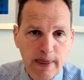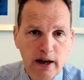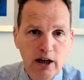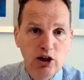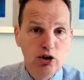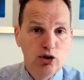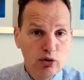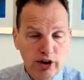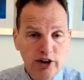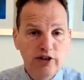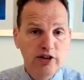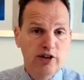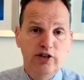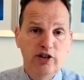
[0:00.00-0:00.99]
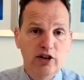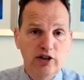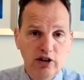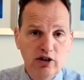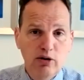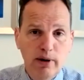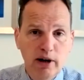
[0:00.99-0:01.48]
You don't need to
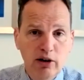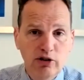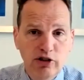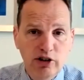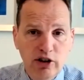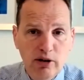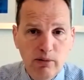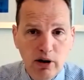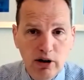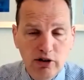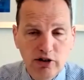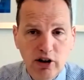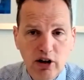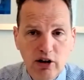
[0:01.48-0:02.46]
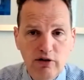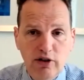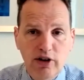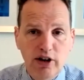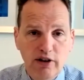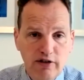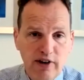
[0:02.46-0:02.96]
discontinue biologic DMARDs for
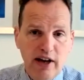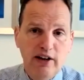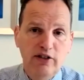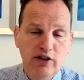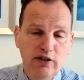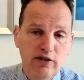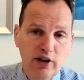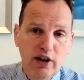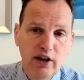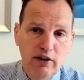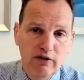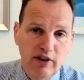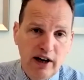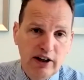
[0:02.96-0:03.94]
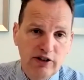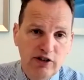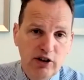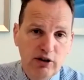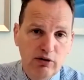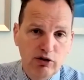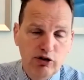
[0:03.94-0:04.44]
an effective
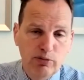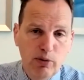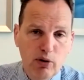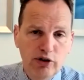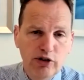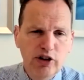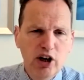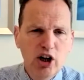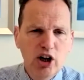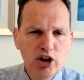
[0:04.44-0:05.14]
vaccine response.